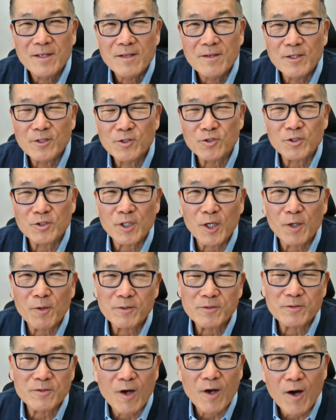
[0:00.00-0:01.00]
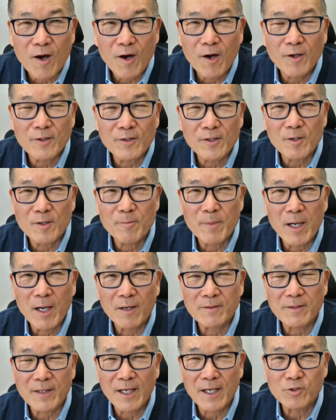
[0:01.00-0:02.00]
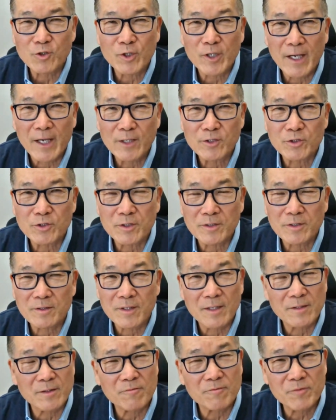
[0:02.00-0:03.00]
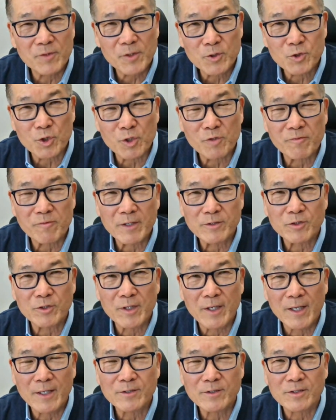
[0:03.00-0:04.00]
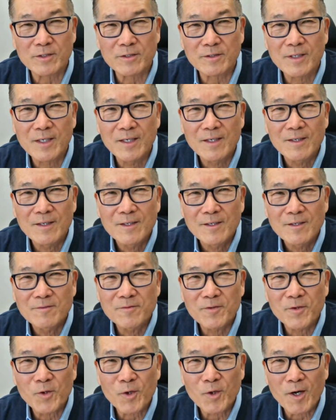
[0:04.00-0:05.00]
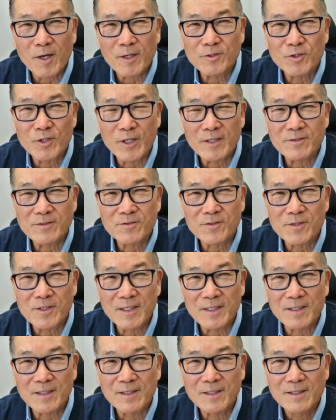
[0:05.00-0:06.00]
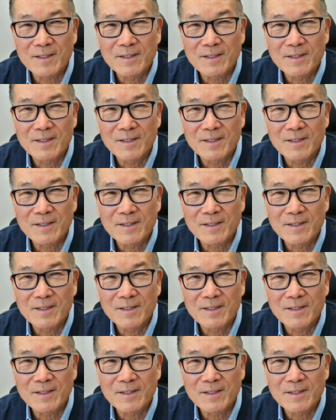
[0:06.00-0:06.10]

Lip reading: this show is all about education and the future of education for our Gen Z